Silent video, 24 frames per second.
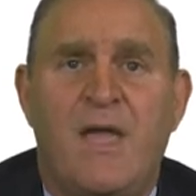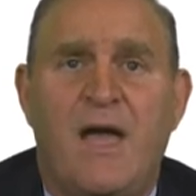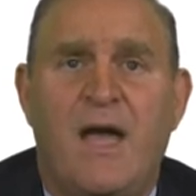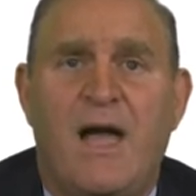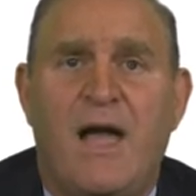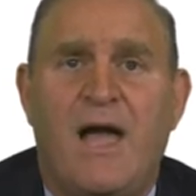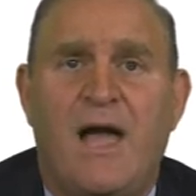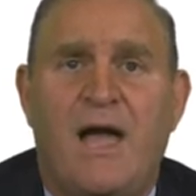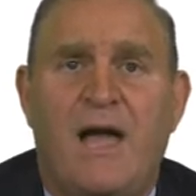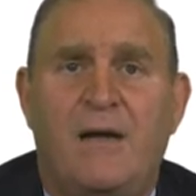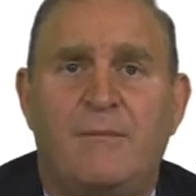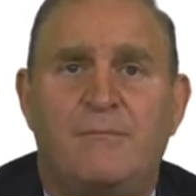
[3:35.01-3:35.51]

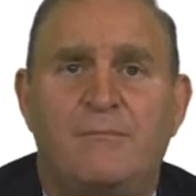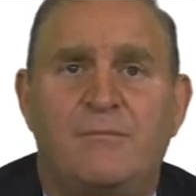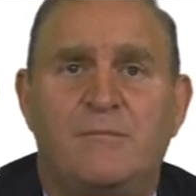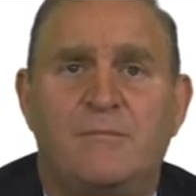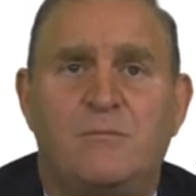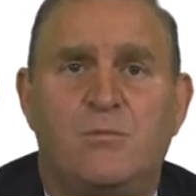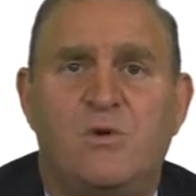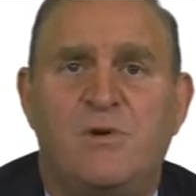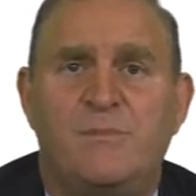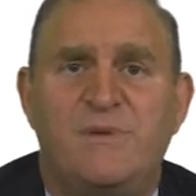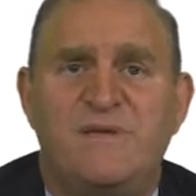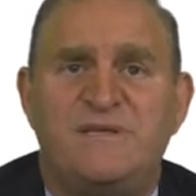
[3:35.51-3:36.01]
um,
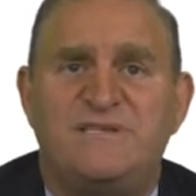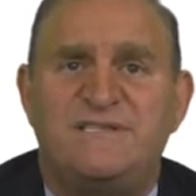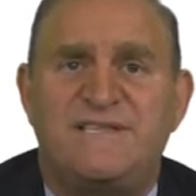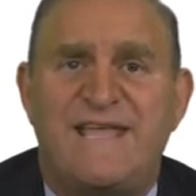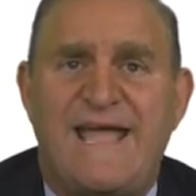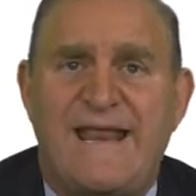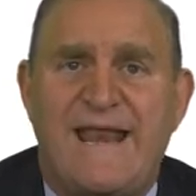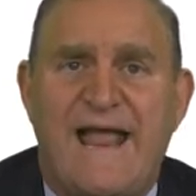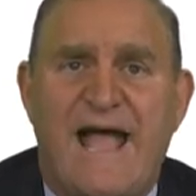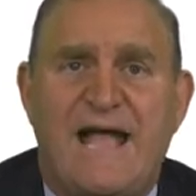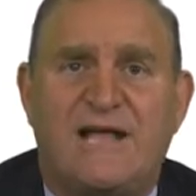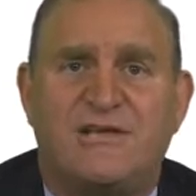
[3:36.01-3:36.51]
would be
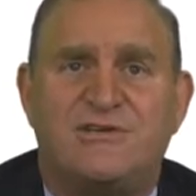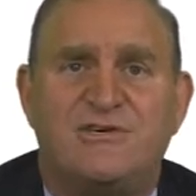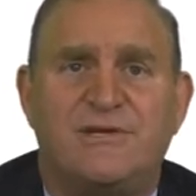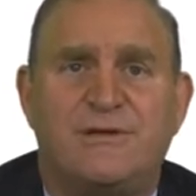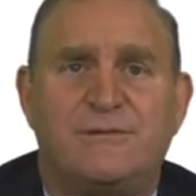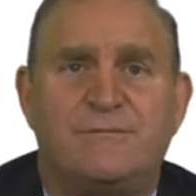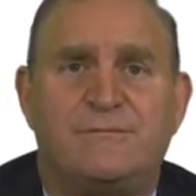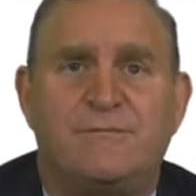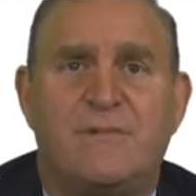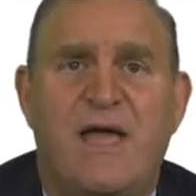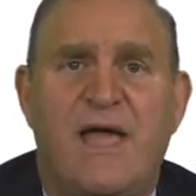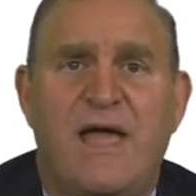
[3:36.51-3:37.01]
state
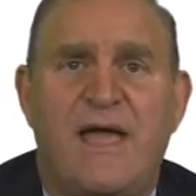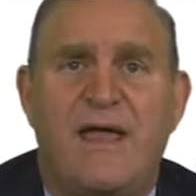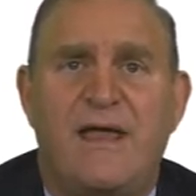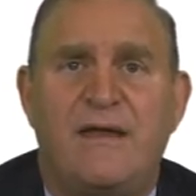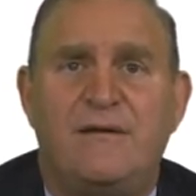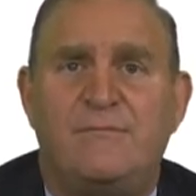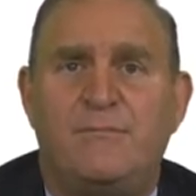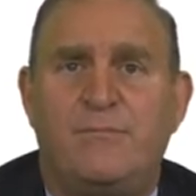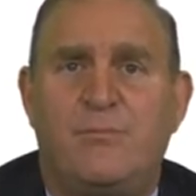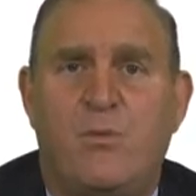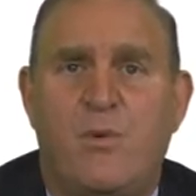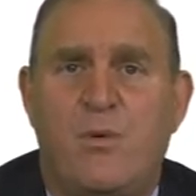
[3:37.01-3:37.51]
action.
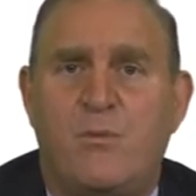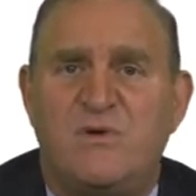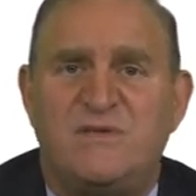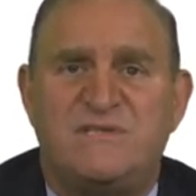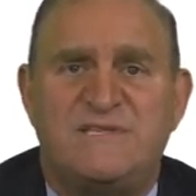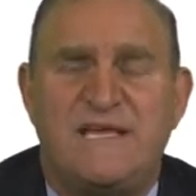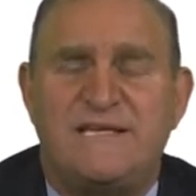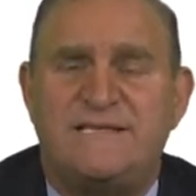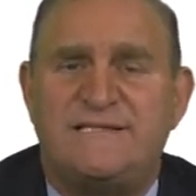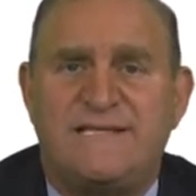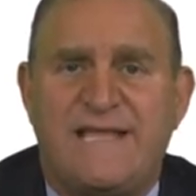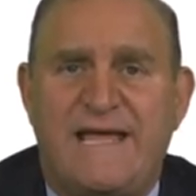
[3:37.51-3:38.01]
And when we
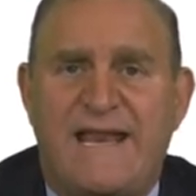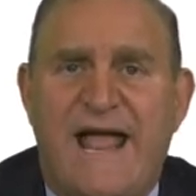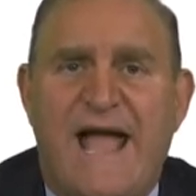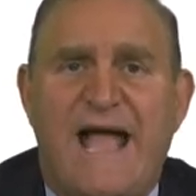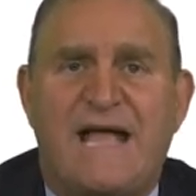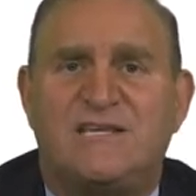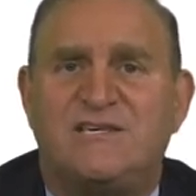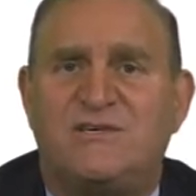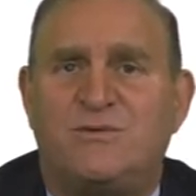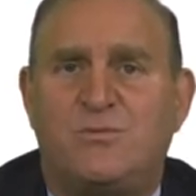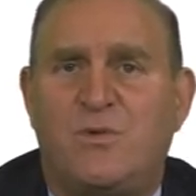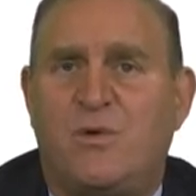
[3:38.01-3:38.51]
say state
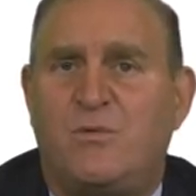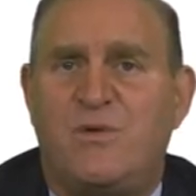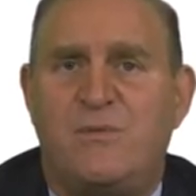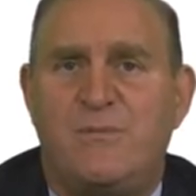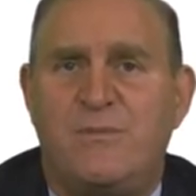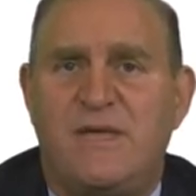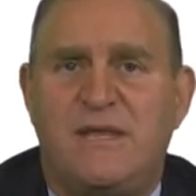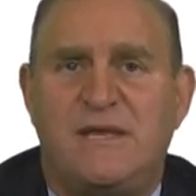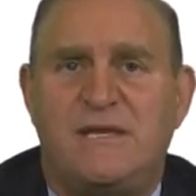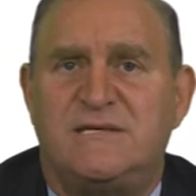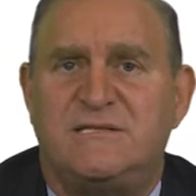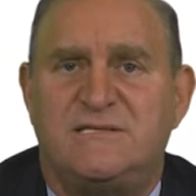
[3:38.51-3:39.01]
action, what we
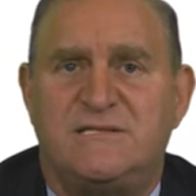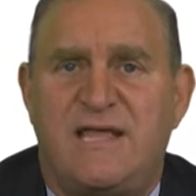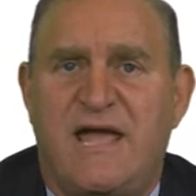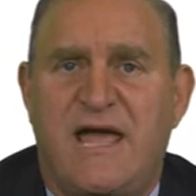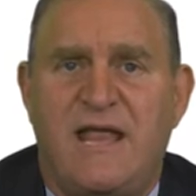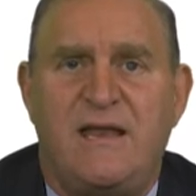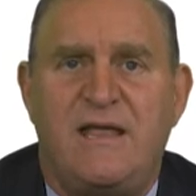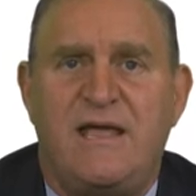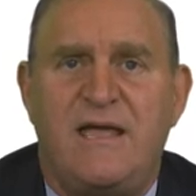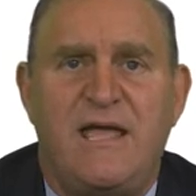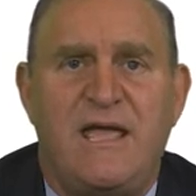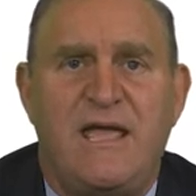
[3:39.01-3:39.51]
mean is
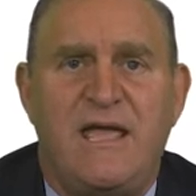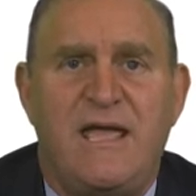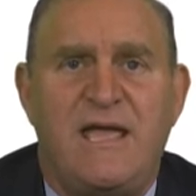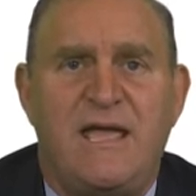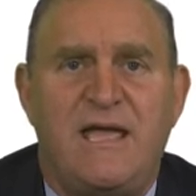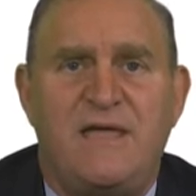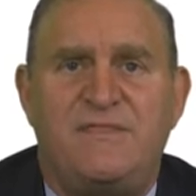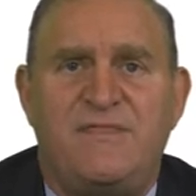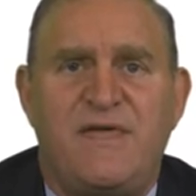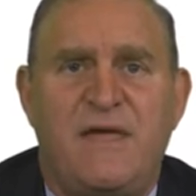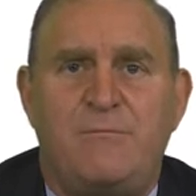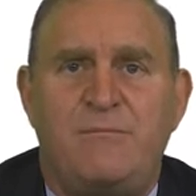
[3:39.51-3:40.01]
that
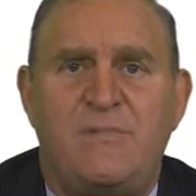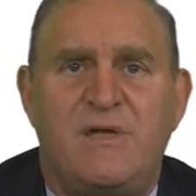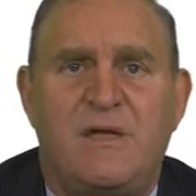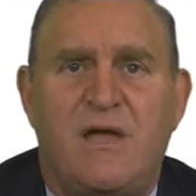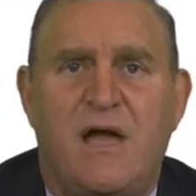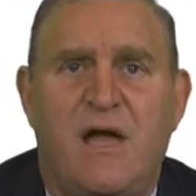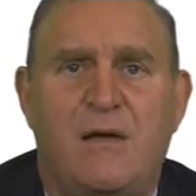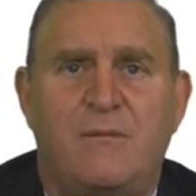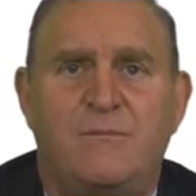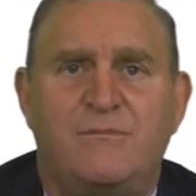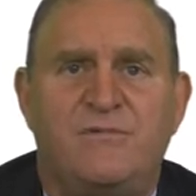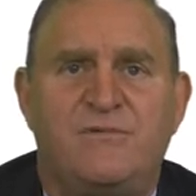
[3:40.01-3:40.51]
it then
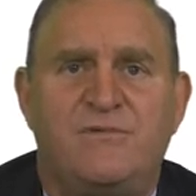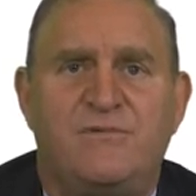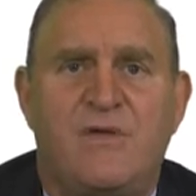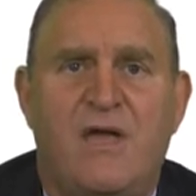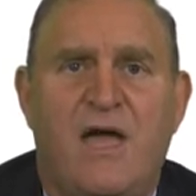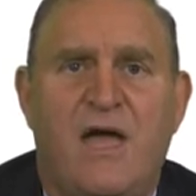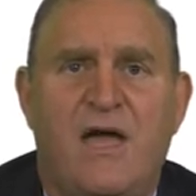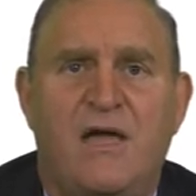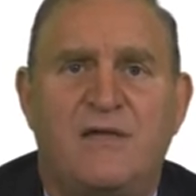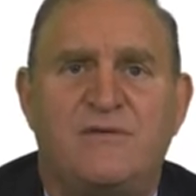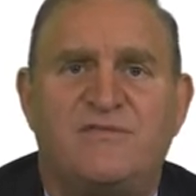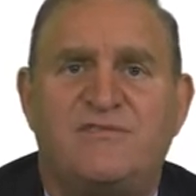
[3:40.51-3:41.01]
becomes
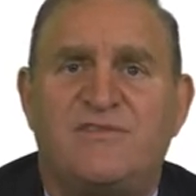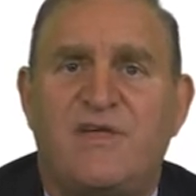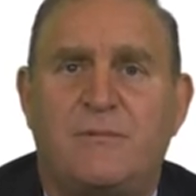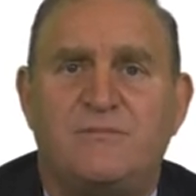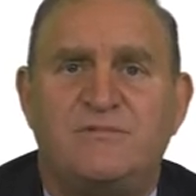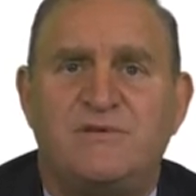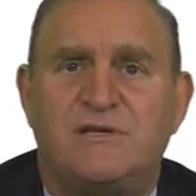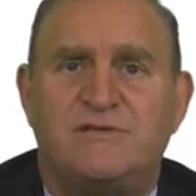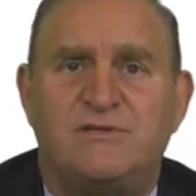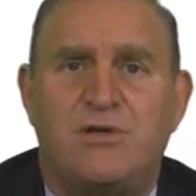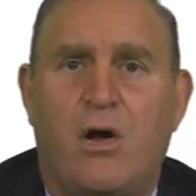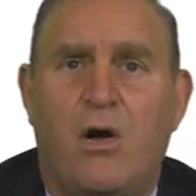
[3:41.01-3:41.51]
uh,
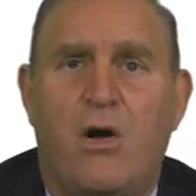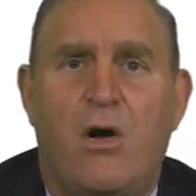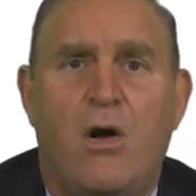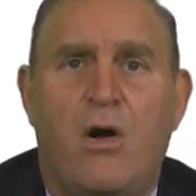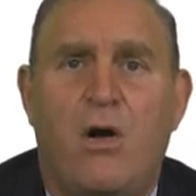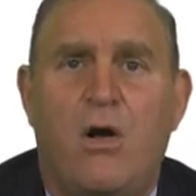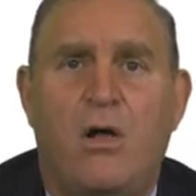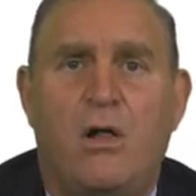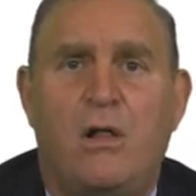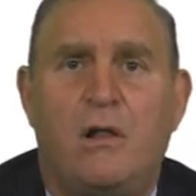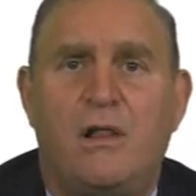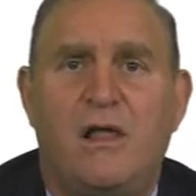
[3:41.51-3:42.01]
subject to
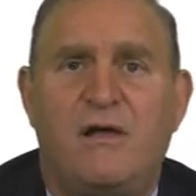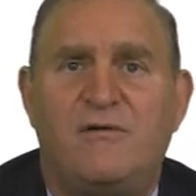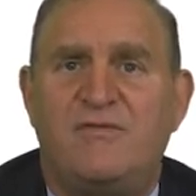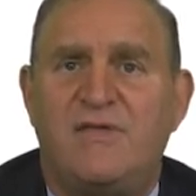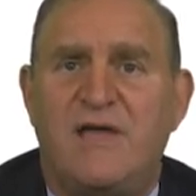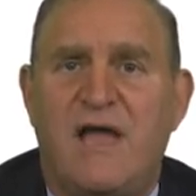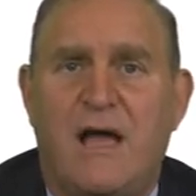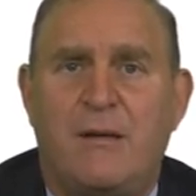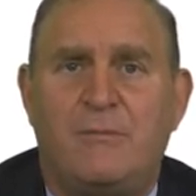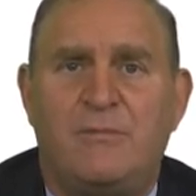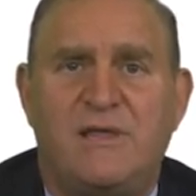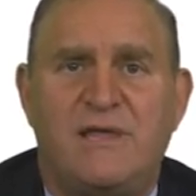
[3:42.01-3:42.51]
all of
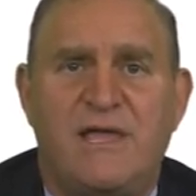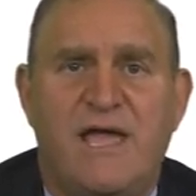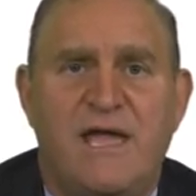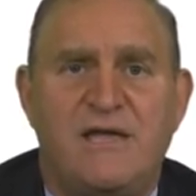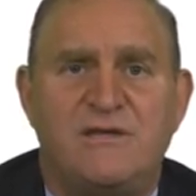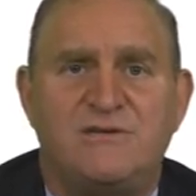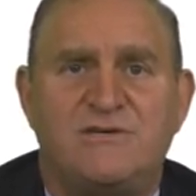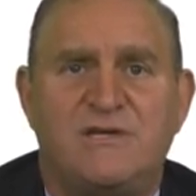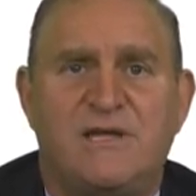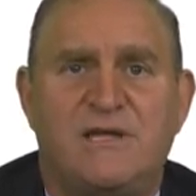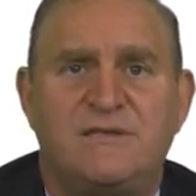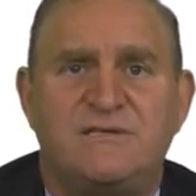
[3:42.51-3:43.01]
the
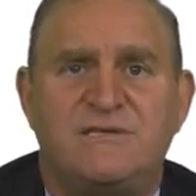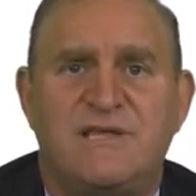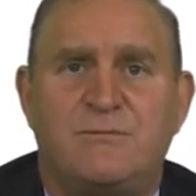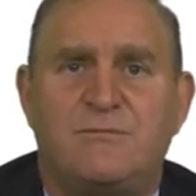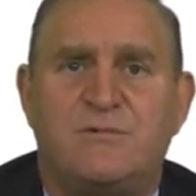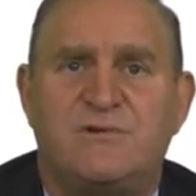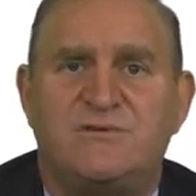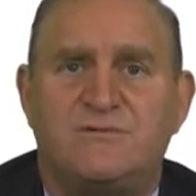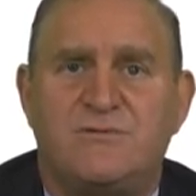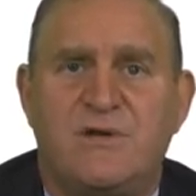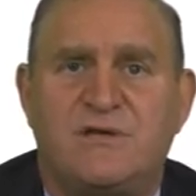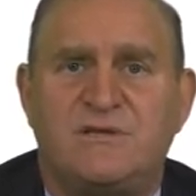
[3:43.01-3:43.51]
obligations and
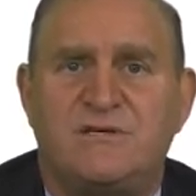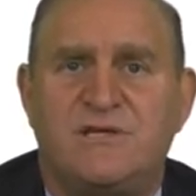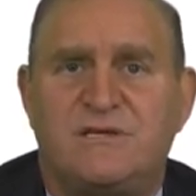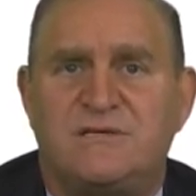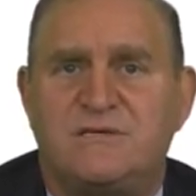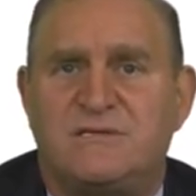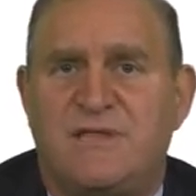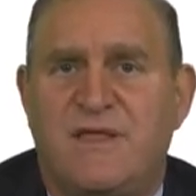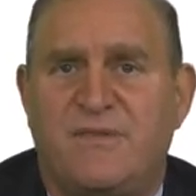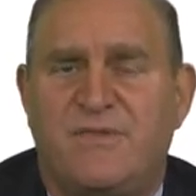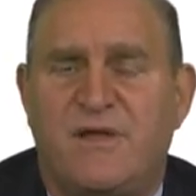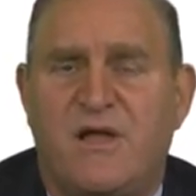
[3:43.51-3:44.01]

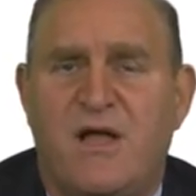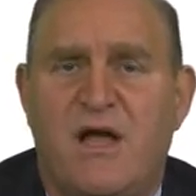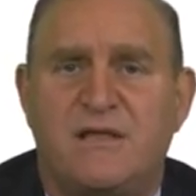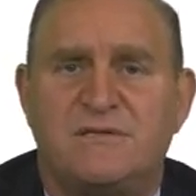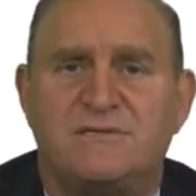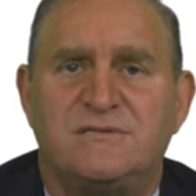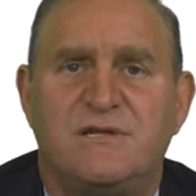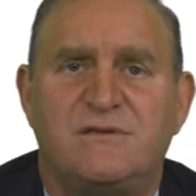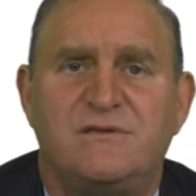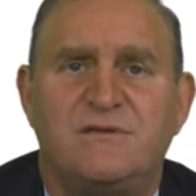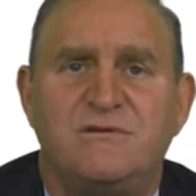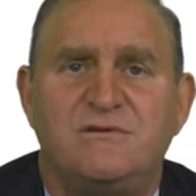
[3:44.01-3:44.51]
restrictions that the
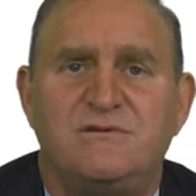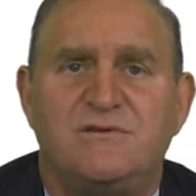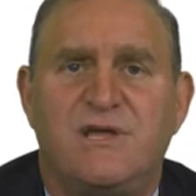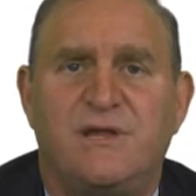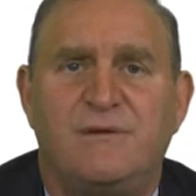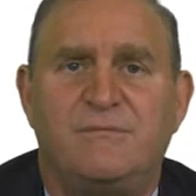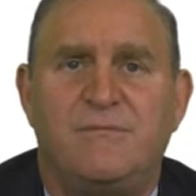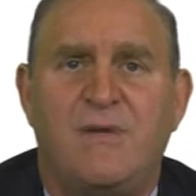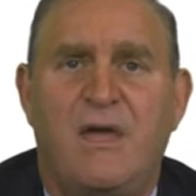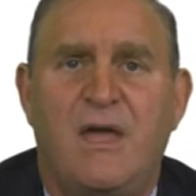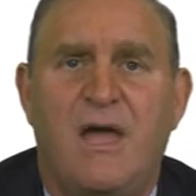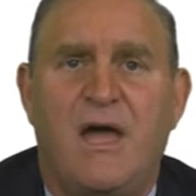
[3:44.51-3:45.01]

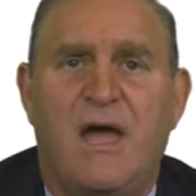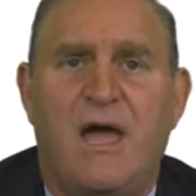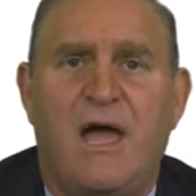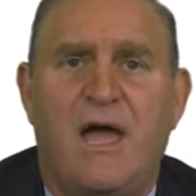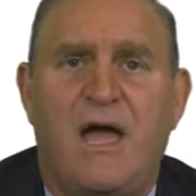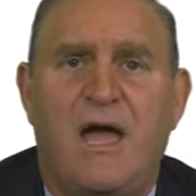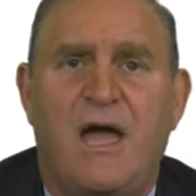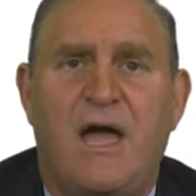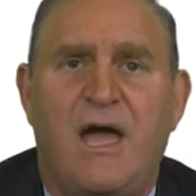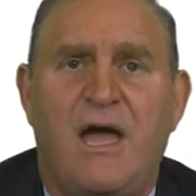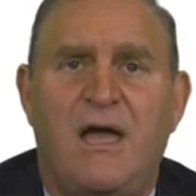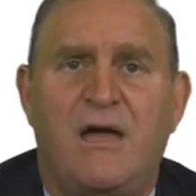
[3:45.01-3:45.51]
Constitution
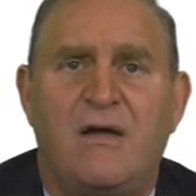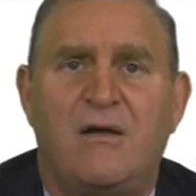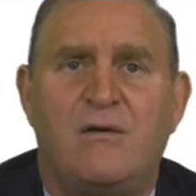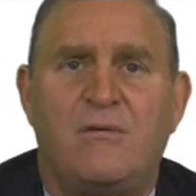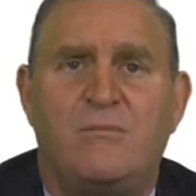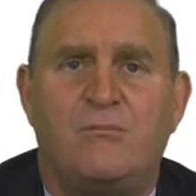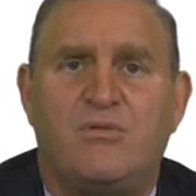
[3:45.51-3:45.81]
uh,